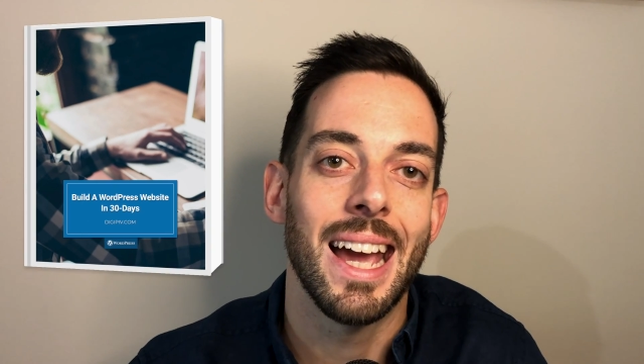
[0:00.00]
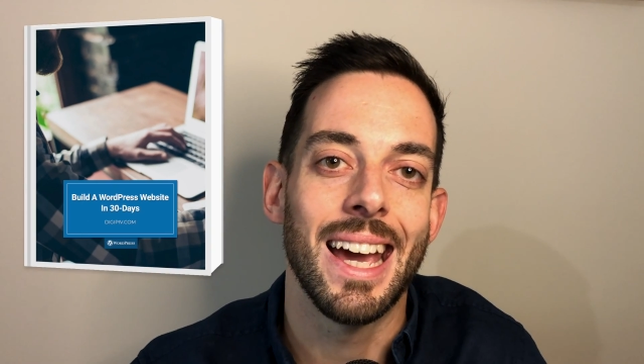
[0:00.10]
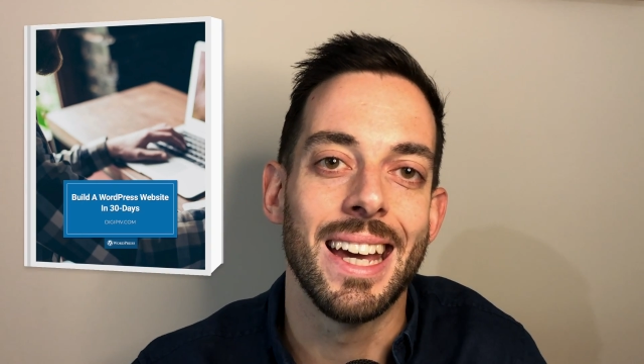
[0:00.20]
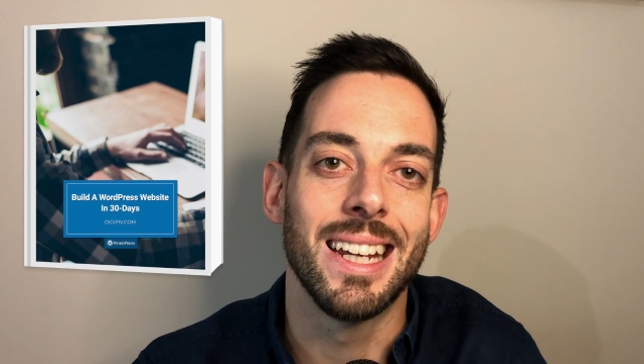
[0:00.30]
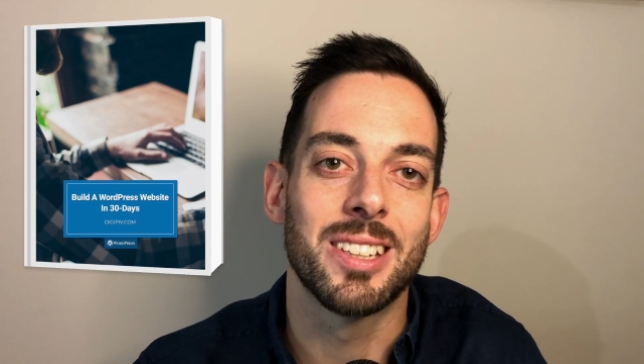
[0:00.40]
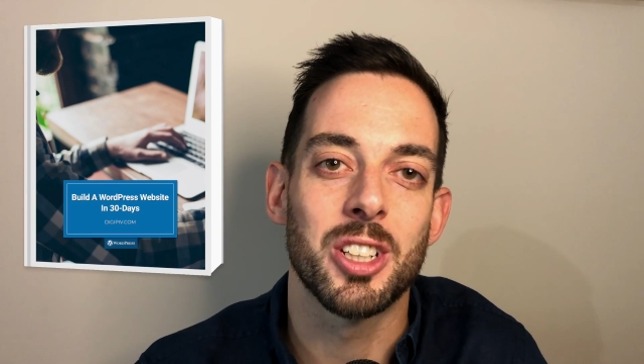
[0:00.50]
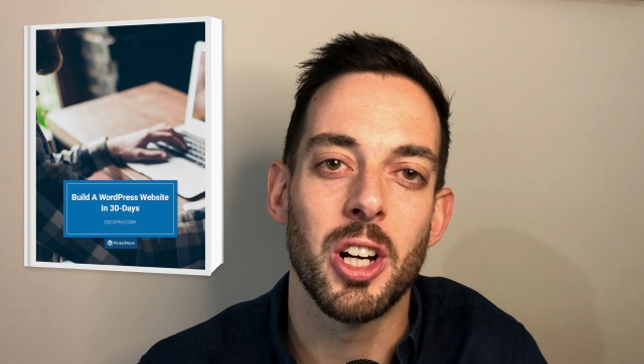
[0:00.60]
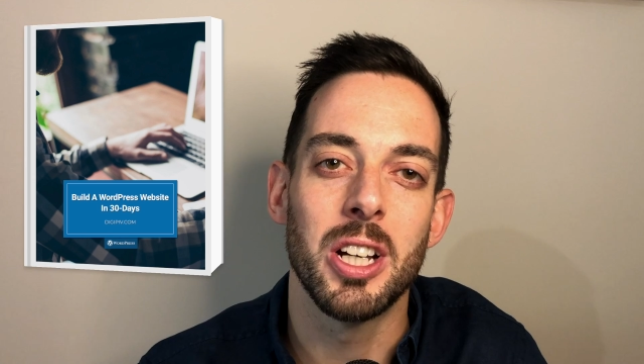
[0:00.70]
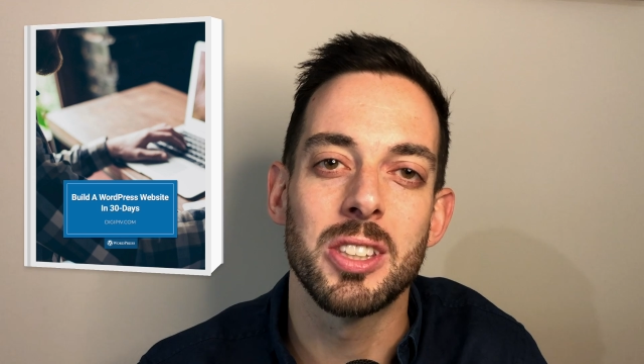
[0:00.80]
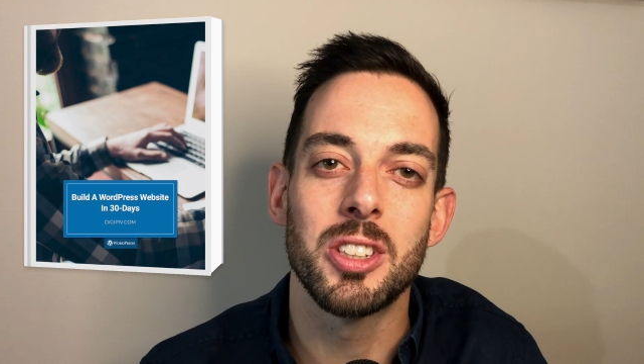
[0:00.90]
and it's
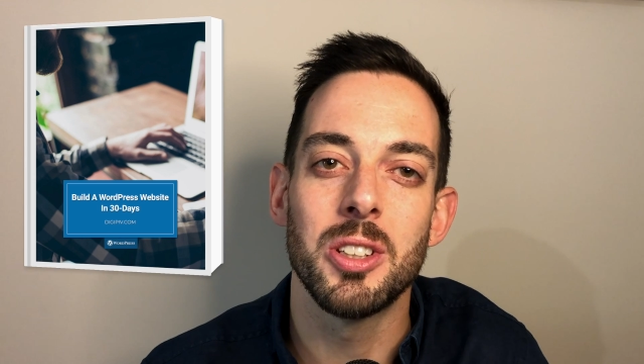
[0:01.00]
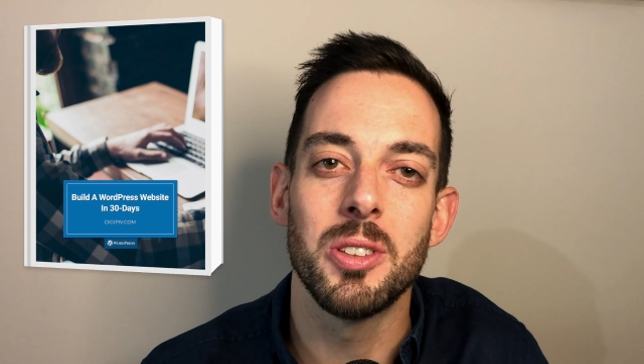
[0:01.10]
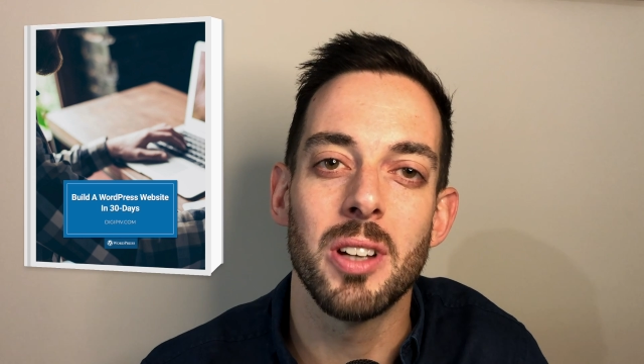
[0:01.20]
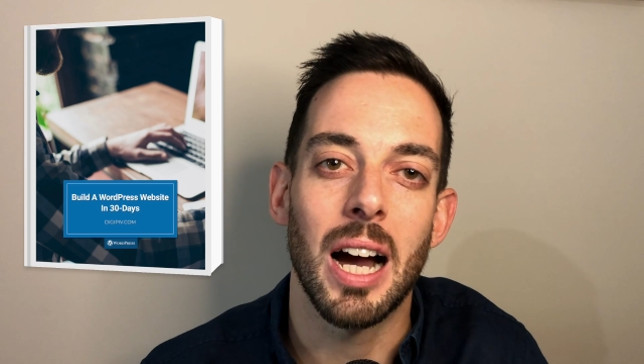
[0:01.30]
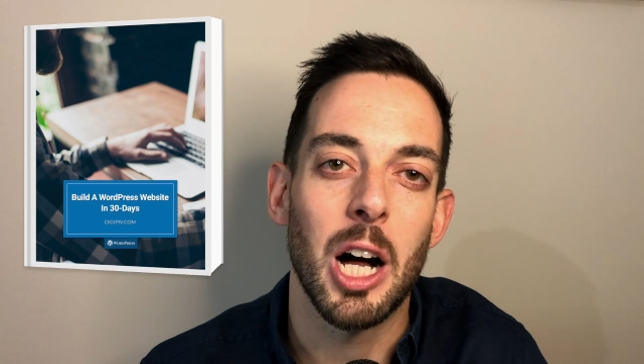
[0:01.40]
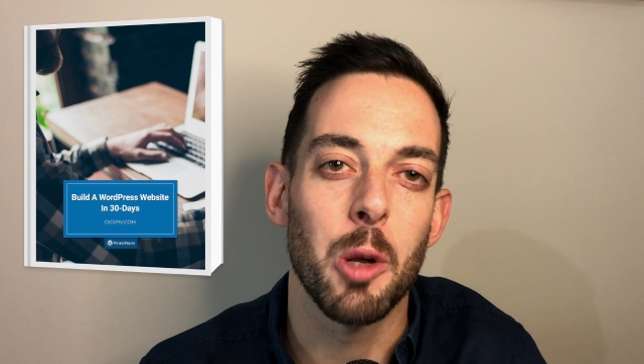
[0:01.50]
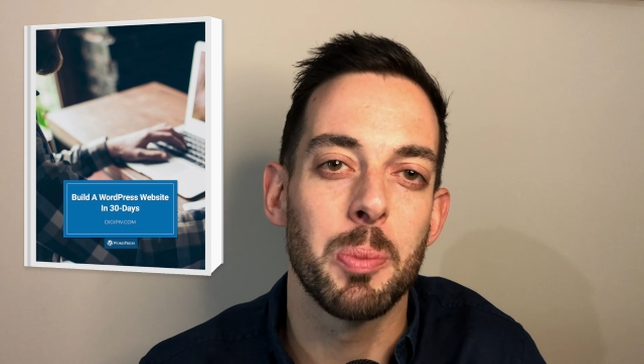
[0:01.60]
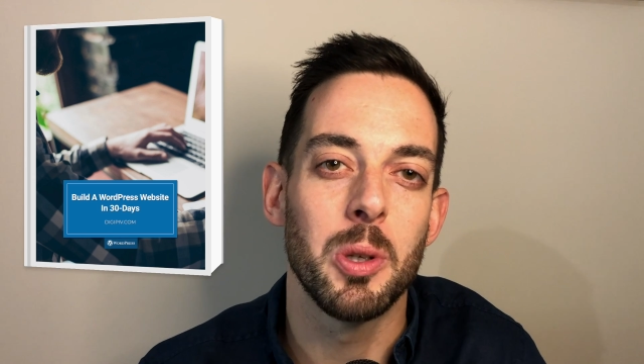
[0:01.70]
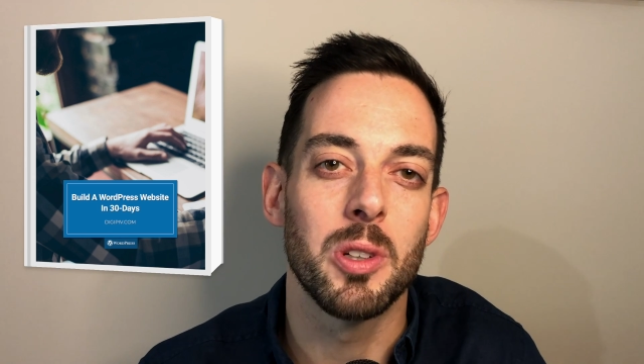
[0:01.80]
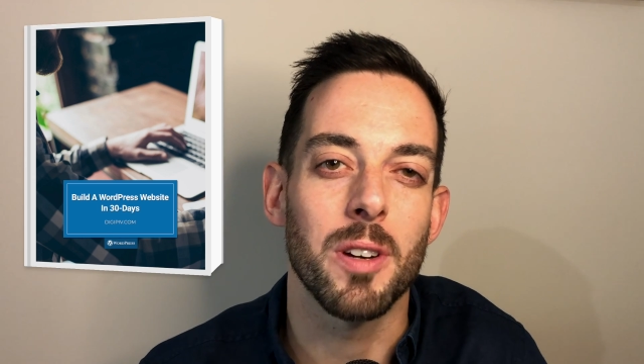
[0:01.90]
going to
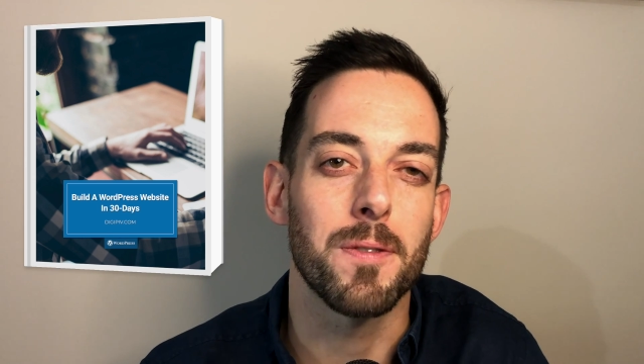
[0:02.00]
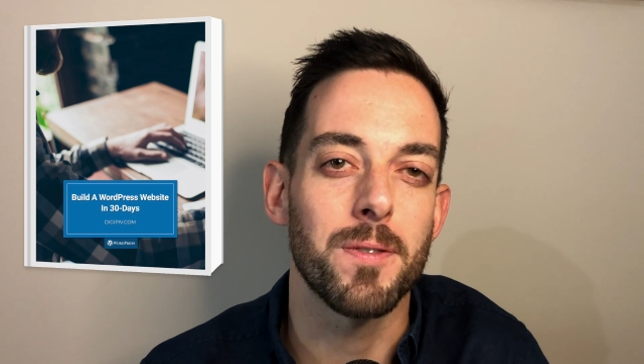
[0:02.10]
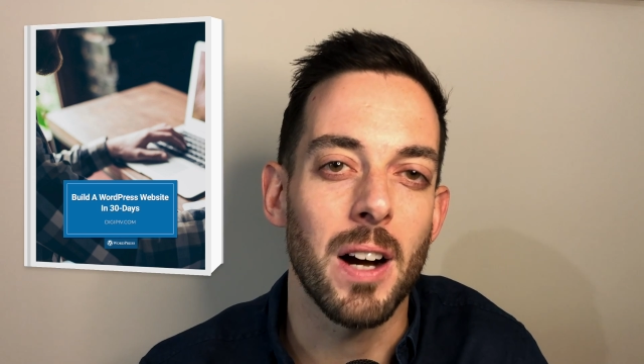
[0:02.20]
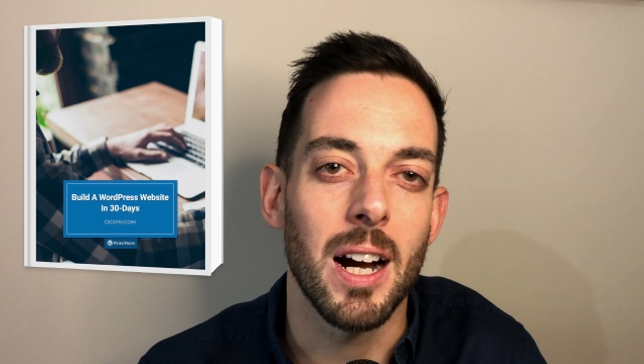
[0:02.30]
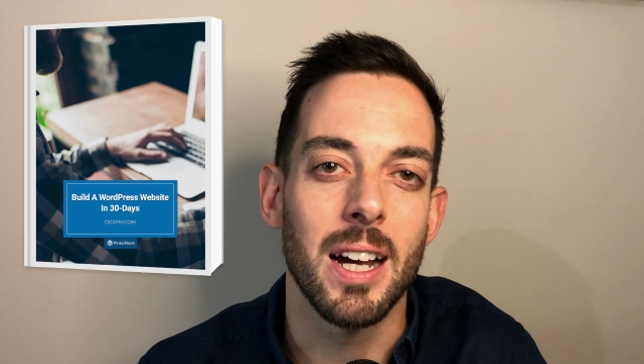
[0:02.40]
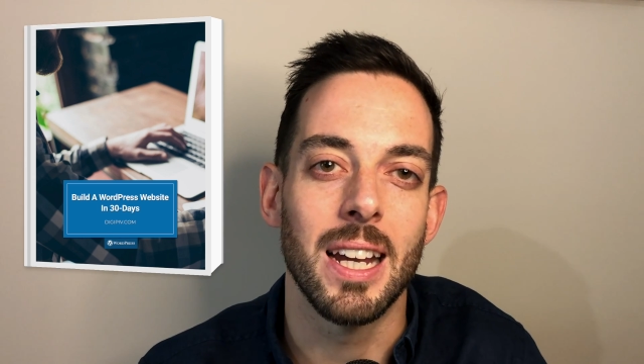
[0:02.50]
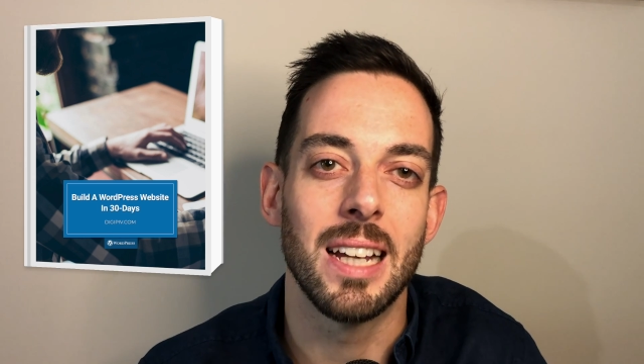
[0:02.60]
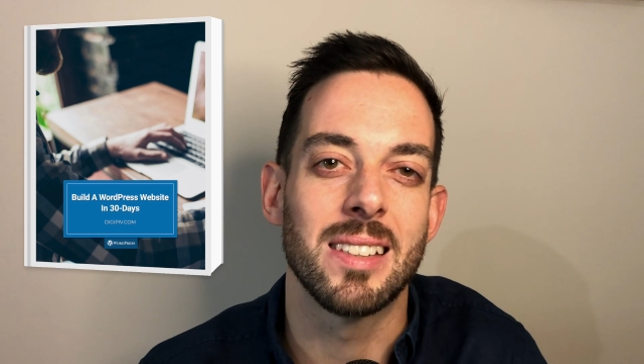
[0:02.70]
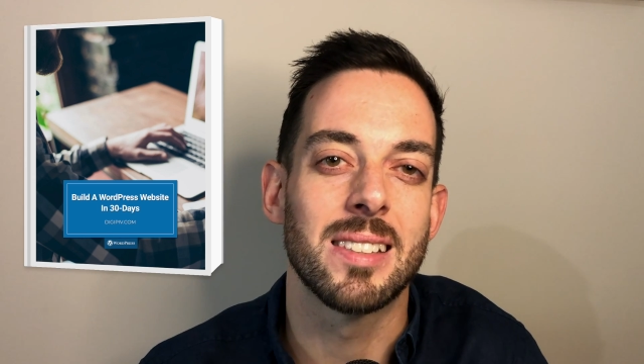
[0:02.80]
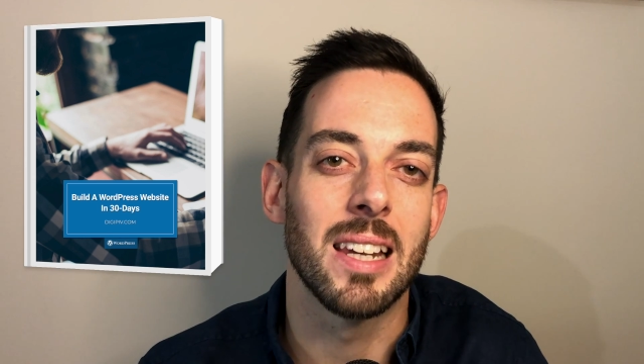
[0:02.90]
help you define
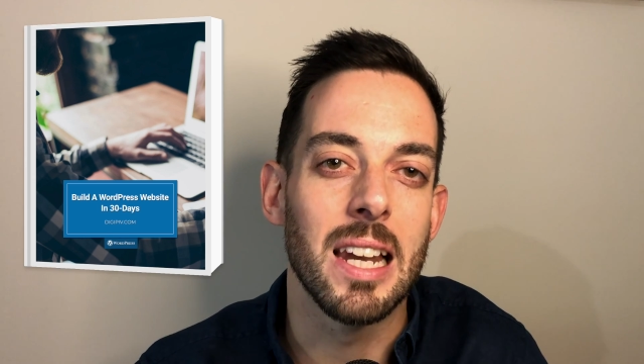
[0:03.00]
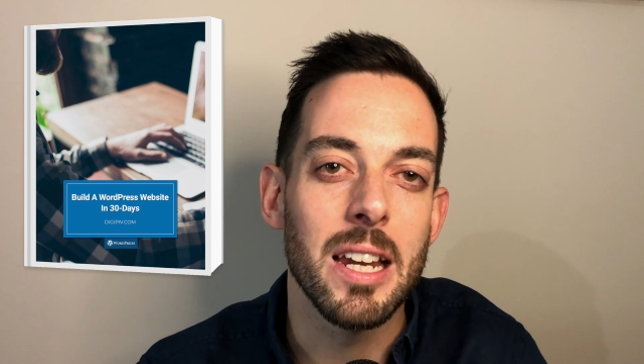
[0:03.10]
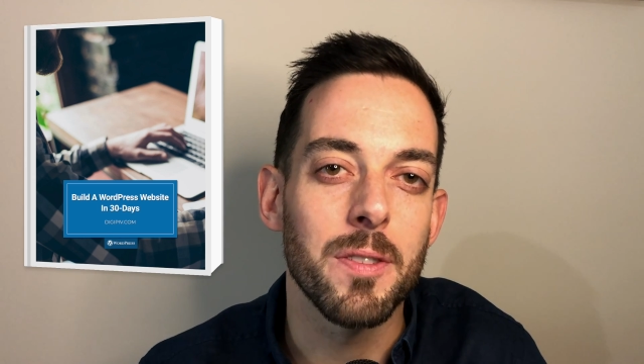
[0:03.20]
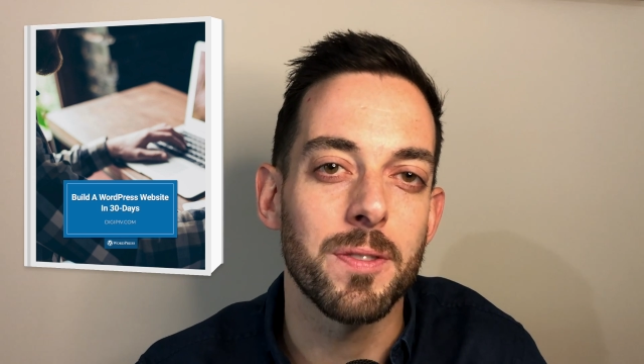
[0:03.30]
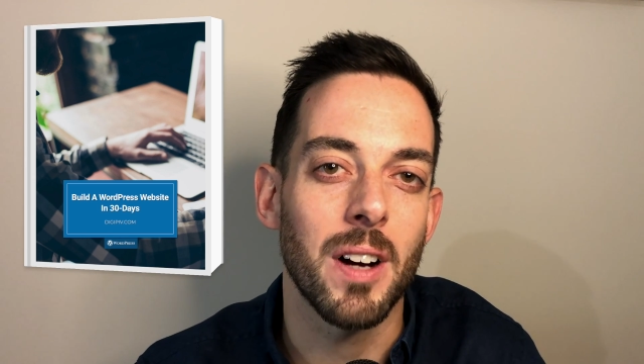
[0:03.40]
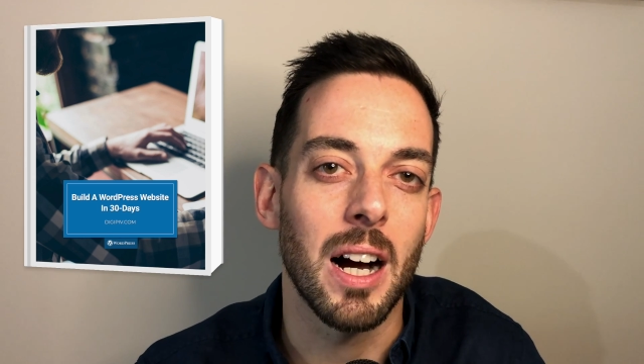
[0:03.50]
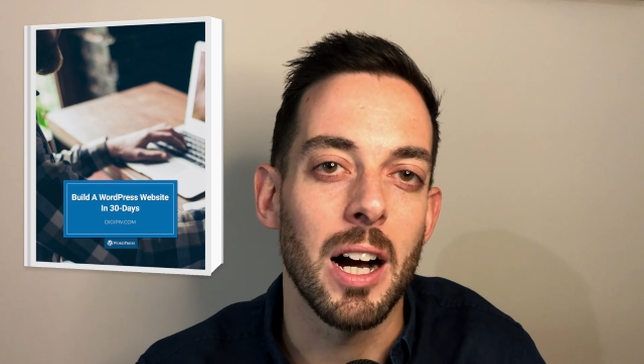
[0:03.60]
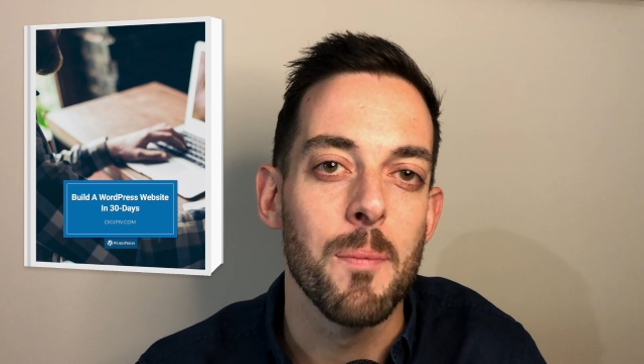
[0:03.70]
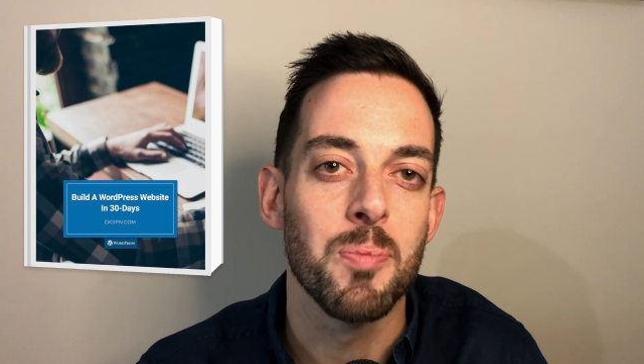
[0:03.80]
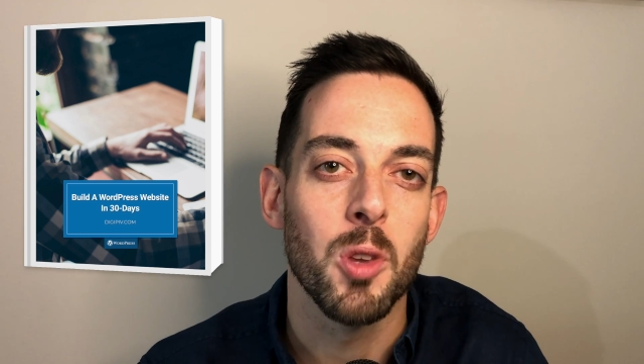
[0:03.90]
and solidify